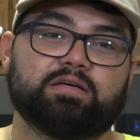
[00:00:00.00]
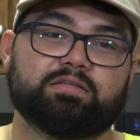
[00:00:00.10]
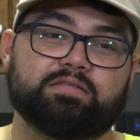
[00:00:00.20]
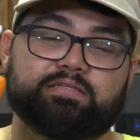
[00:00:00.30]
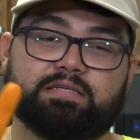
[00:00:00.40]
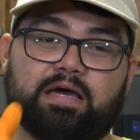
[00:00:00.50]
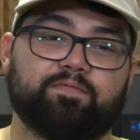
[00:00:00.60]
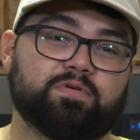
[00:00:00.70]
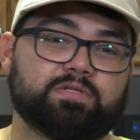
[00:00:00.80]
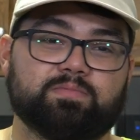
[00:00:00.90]
It's time
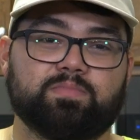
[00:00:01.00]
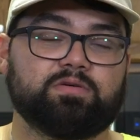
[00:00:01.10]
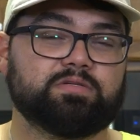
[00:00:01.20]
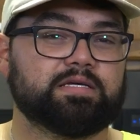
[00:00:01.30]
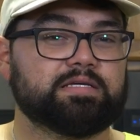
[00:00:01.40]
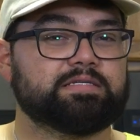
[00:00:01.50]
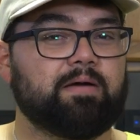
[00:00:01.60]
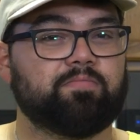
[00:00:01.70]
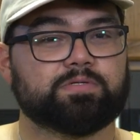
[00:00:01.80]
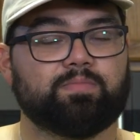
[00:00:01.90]
for some music. It's
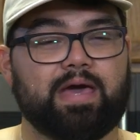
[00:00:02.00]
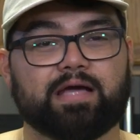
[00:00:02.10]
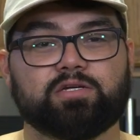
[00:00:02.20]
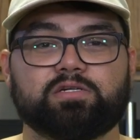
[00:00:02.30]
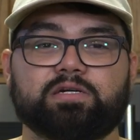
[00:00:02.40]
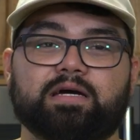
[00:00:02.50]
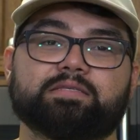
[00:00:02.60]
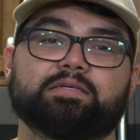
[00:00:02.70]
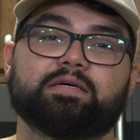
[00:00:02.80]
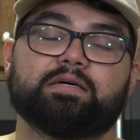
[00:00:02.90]
time for some action
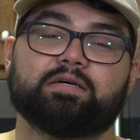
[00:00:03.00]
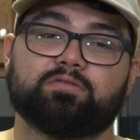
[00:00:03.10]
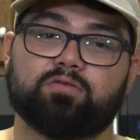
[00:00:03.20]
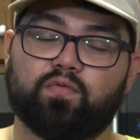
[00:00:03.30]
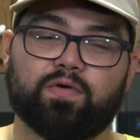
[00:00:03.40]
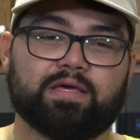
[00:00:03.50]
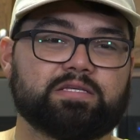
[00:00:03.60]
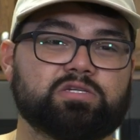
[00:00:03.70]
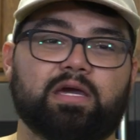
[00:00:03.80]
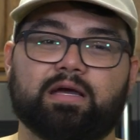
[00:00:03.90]
shots. Don't forget
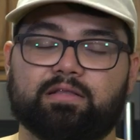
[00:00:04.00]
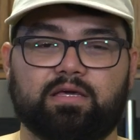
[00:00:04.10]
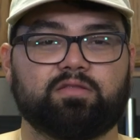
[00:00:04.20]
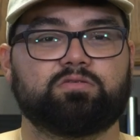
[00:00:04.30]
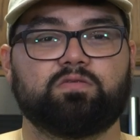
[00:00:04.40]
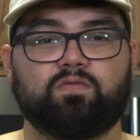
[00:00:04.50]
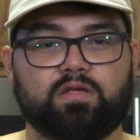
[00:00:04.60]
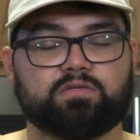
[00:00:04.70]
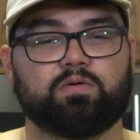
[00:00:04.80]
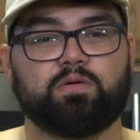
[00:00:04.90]
to check out the other two
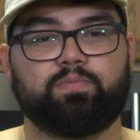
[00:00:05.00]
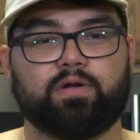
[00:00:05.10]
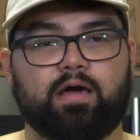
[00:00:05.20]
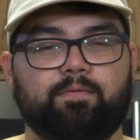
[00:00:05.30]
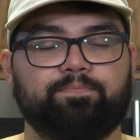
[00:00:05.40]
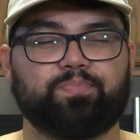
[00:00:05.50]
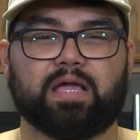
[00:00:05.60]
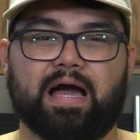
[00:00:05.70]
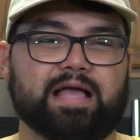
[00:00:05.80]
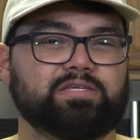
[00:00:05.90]
videos that we put out.
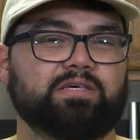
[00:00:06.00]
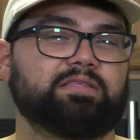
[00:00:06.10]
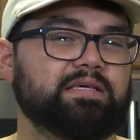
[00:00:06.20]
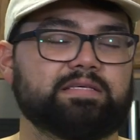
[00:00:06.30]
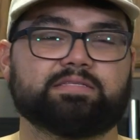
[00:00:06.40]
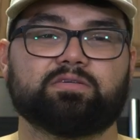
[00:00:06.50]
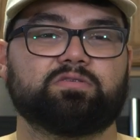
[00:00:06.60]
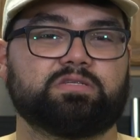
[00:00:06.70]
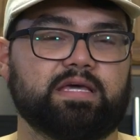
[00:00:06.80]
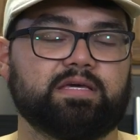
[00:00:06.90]
I actually think this
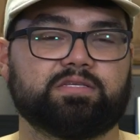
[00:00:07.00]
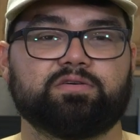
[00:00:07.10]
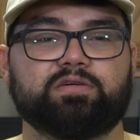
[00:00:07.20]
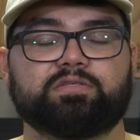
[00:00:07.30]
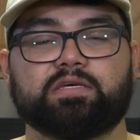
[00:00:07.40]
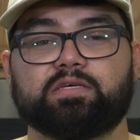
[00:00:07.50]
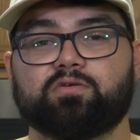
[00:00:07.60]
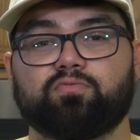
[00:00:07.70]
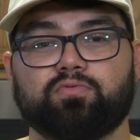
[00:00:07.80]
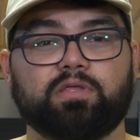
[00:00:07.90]
little steak series is
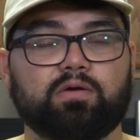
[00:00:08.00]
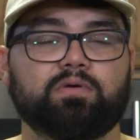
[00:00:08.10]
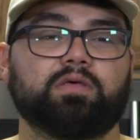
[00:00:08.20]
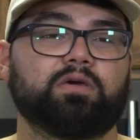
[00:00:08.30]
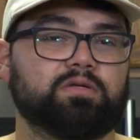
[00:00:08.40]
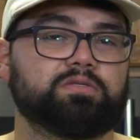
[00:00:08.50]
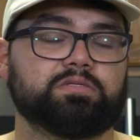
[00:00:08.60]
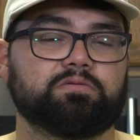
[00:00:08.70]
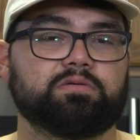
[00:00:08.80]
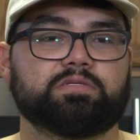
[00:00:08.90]
a really, really good
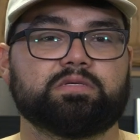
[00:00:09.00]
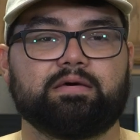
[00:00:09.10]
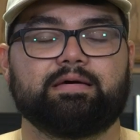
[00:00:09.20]
series.